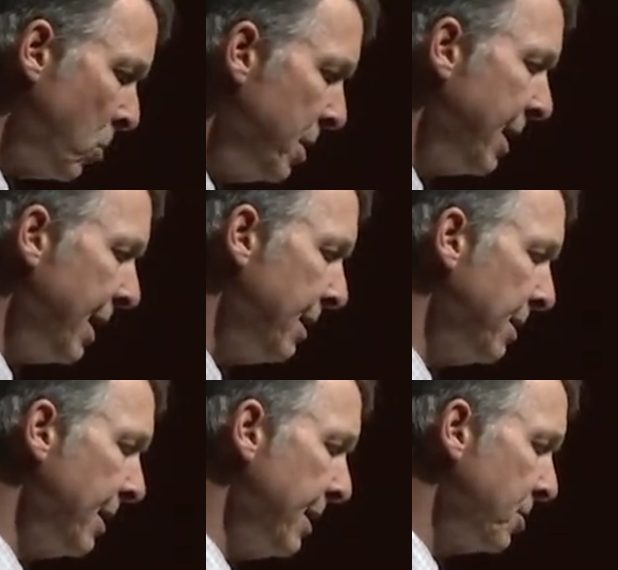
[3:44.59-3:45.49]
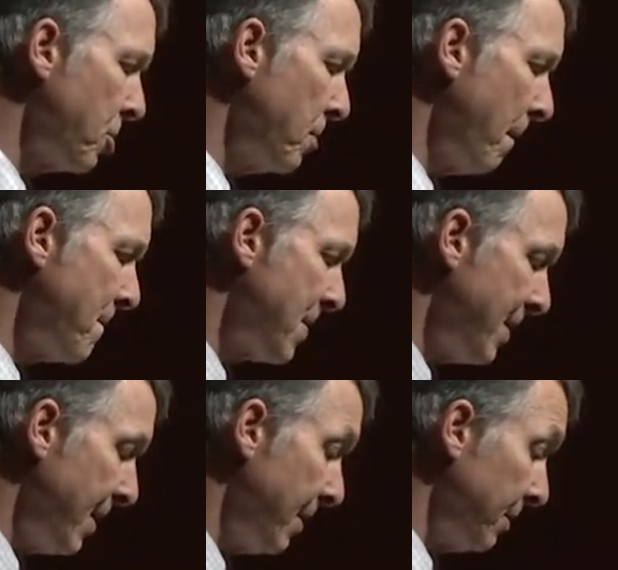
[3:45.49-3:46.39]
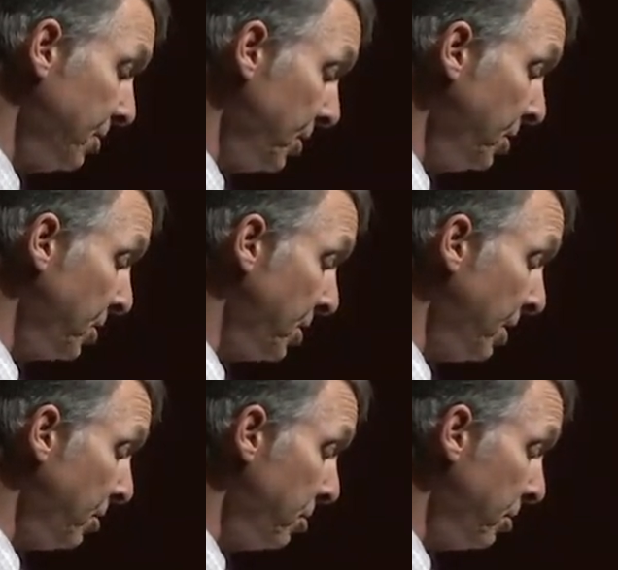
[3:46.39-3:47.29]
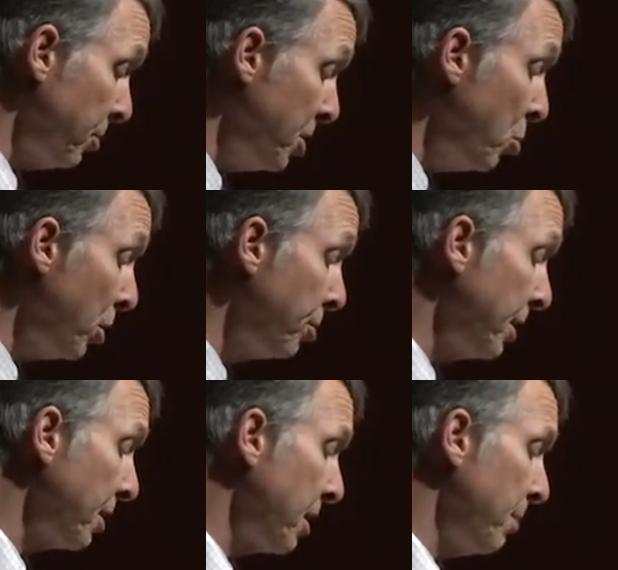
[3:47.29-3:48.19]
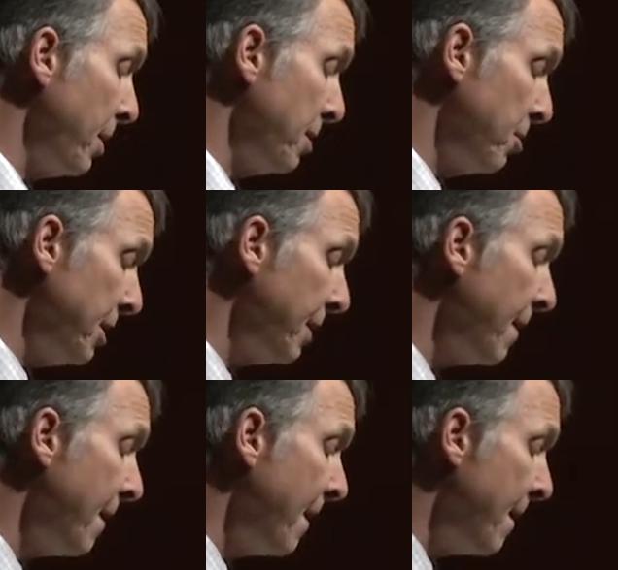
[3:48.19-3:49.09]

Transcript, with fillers: We can, they answered. Jesus said to them, You will drink the cup I drink